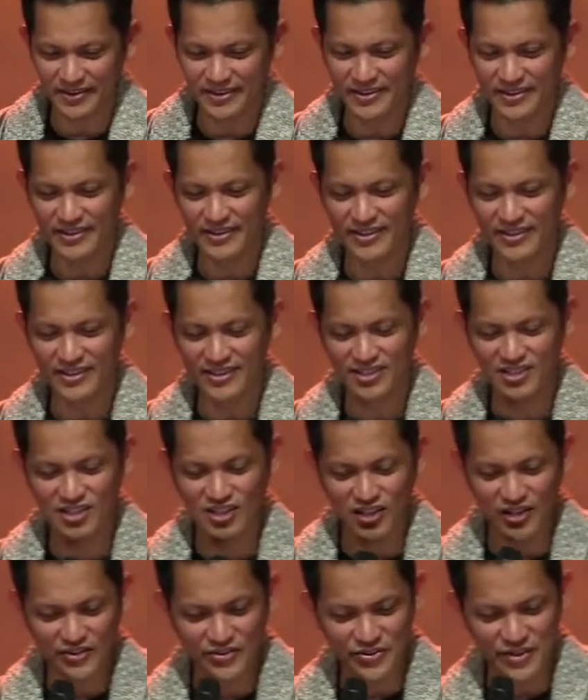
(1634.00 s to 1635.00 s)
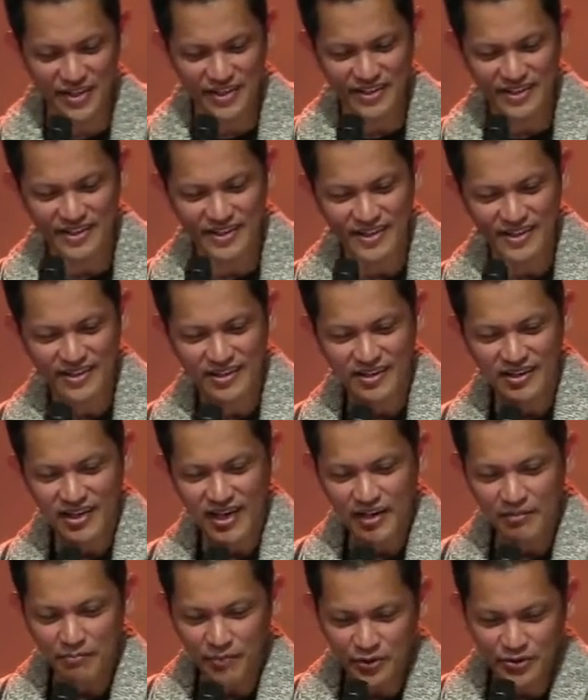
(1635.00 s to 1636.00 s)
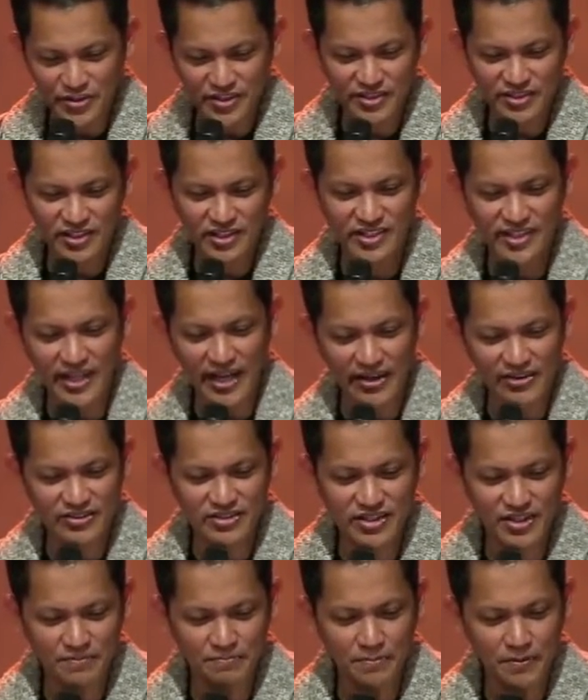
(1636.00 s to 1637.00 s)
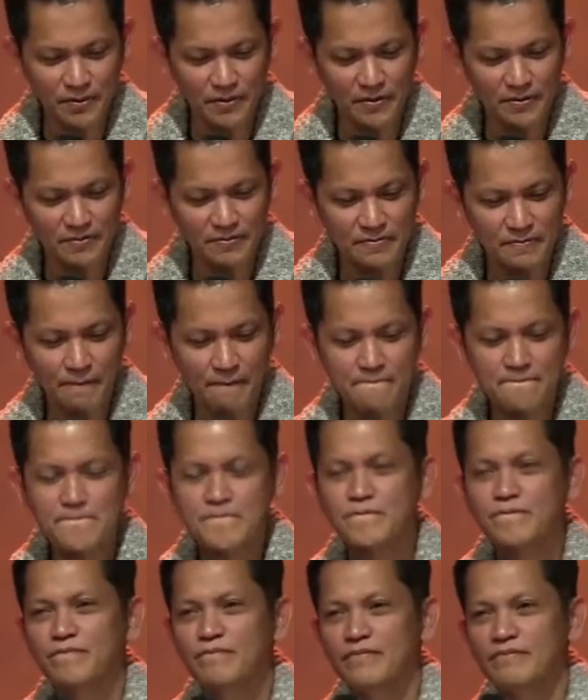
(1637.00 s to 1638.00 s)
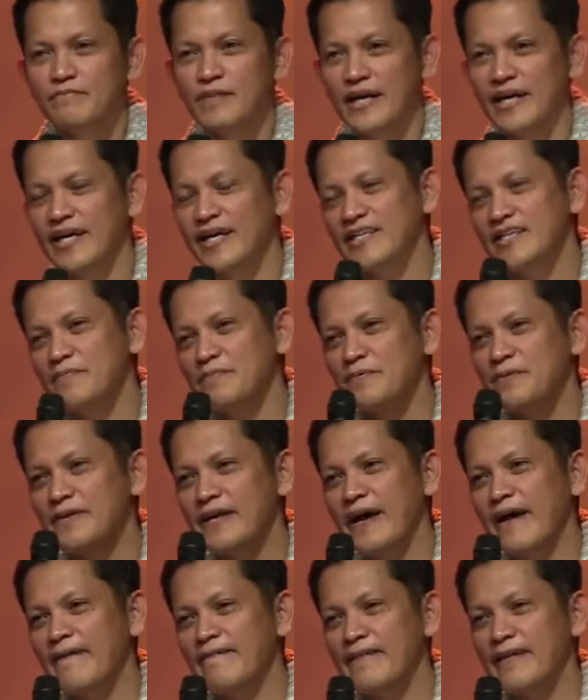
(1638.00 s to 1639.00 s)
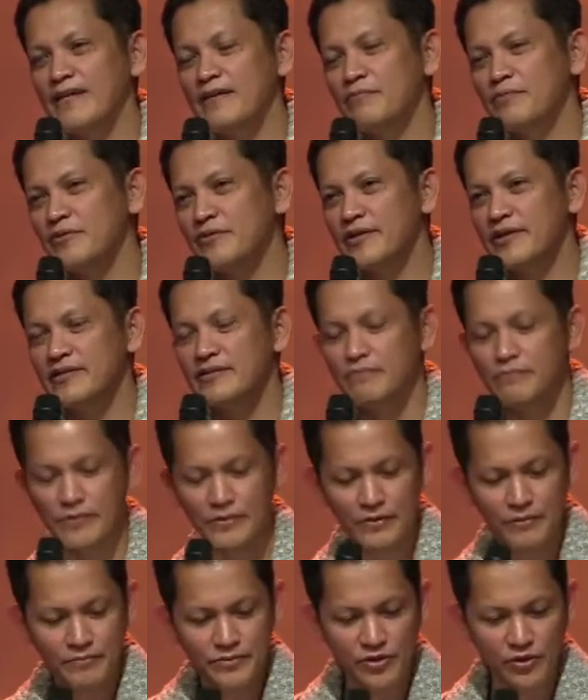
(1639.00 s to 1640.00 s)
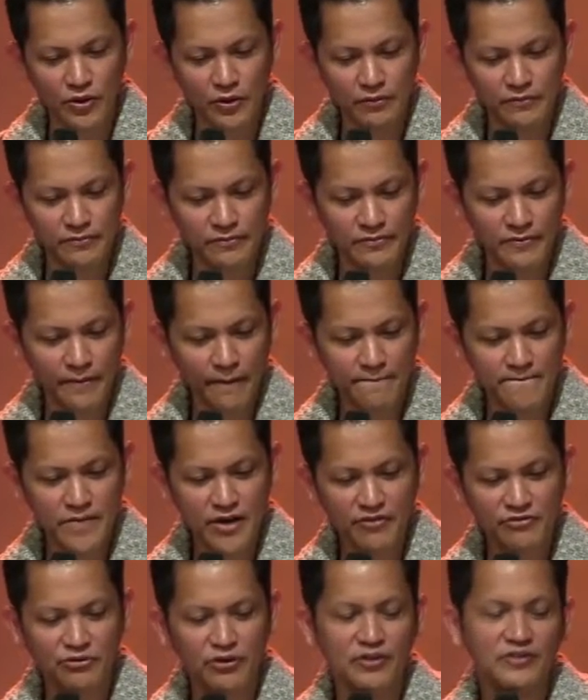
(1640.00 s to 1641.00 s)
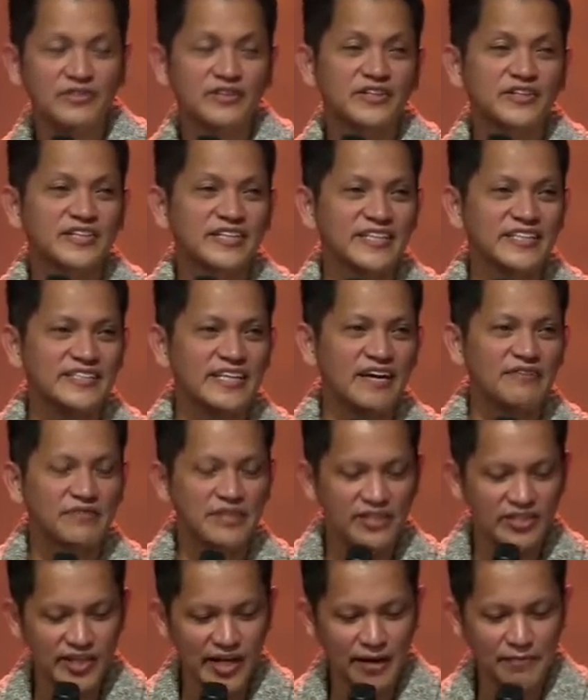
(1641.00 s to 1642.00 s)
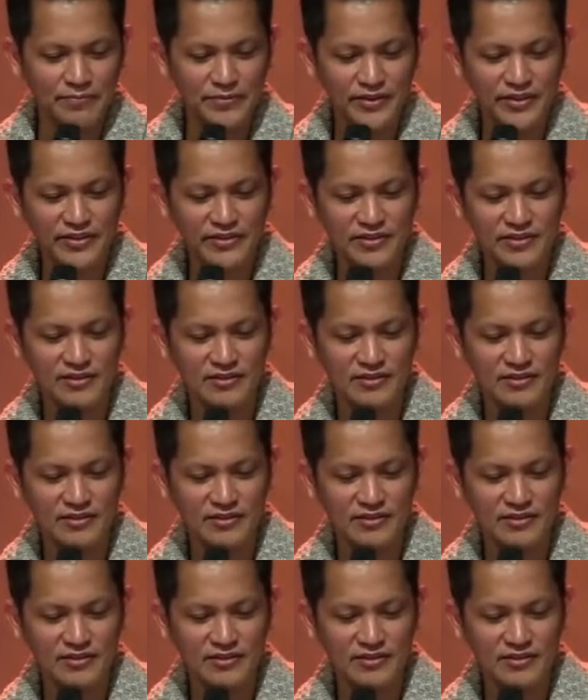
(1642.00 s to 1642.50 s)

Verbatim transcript: His children. And most discouraging po, makikita po natin if you read the book of Job, for 37 chapters,